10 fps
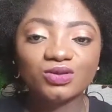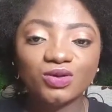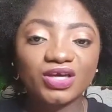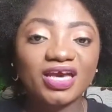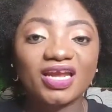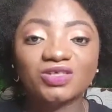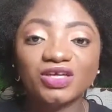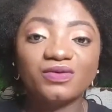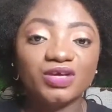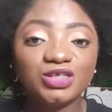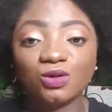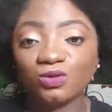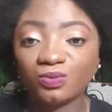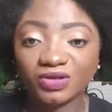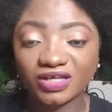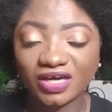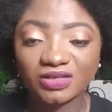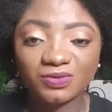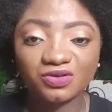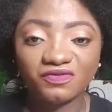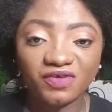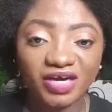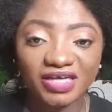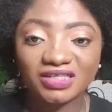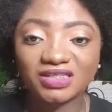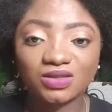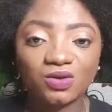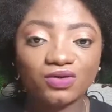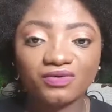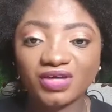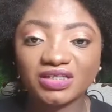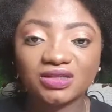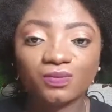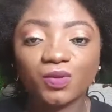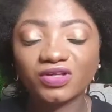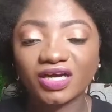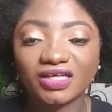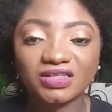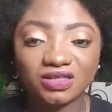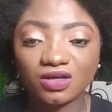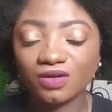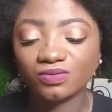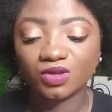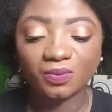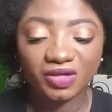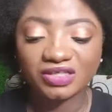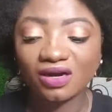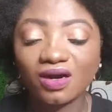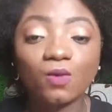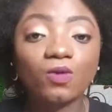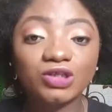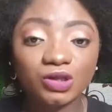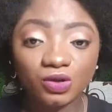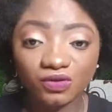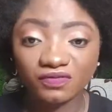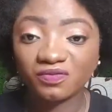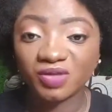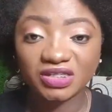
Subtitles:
So you can actually create your own podcast with your friends, or create podcast topics around what you love.